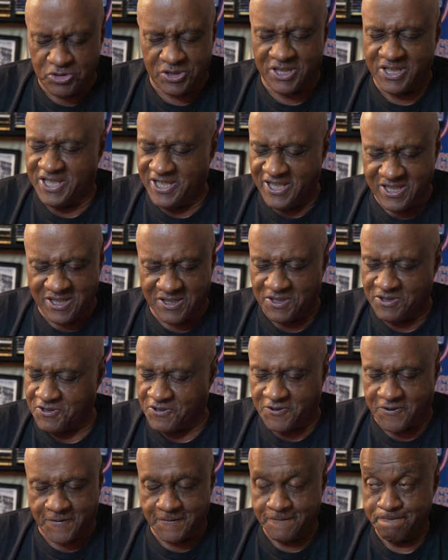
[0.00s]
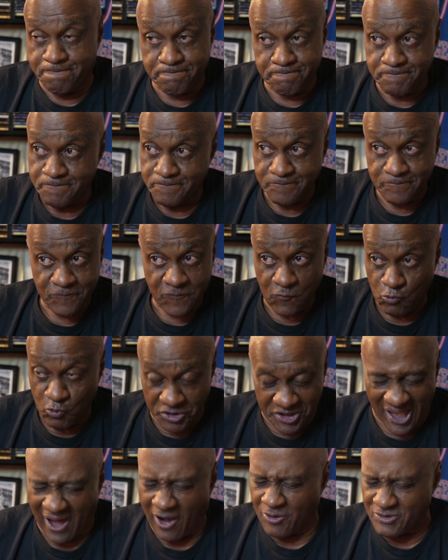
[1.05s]
He is,
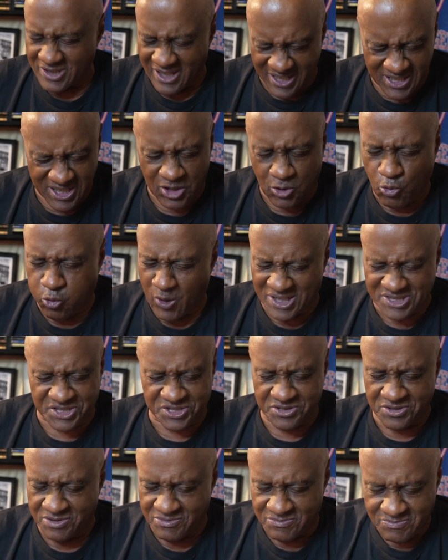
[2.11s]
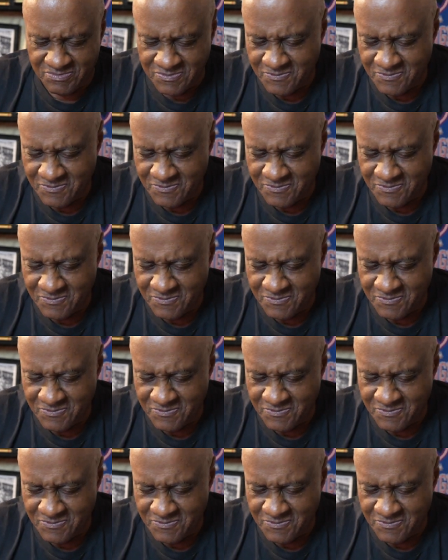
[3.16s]
without any question,